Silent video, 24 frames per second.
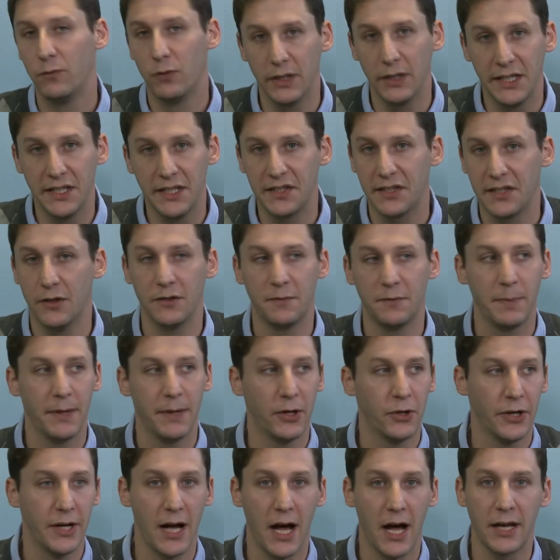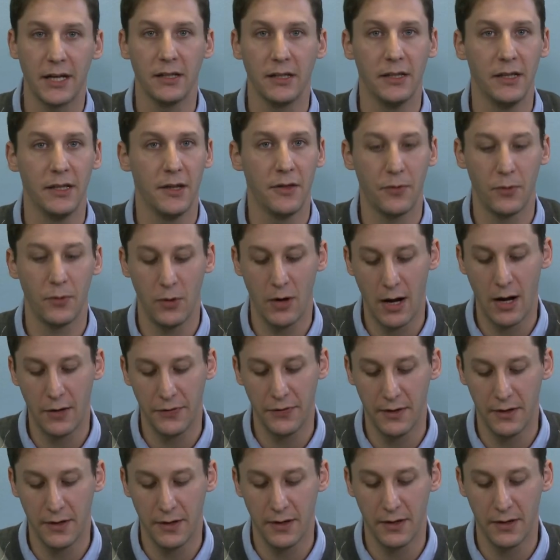and then release those periodically
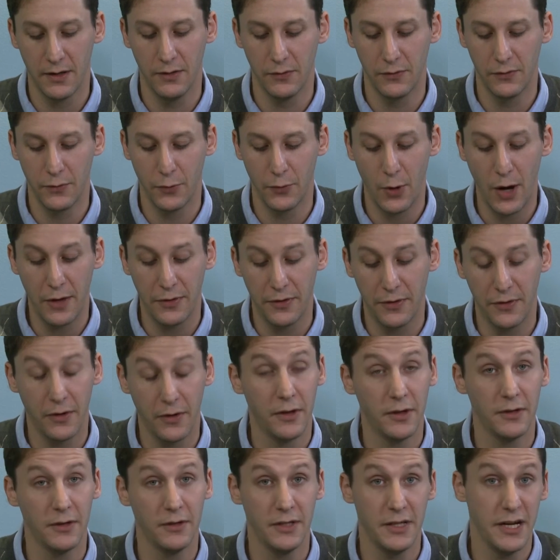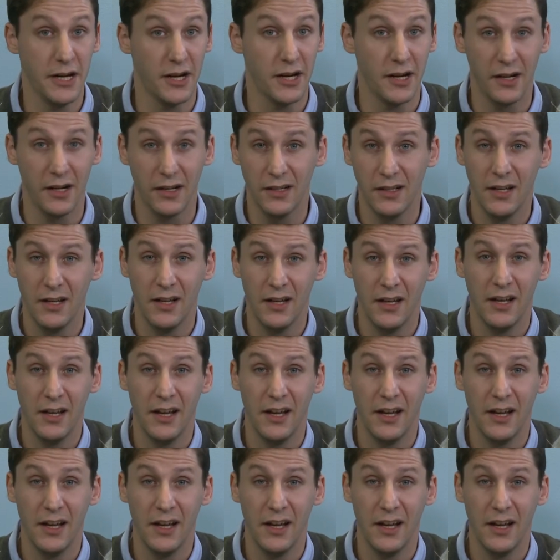throughout the year.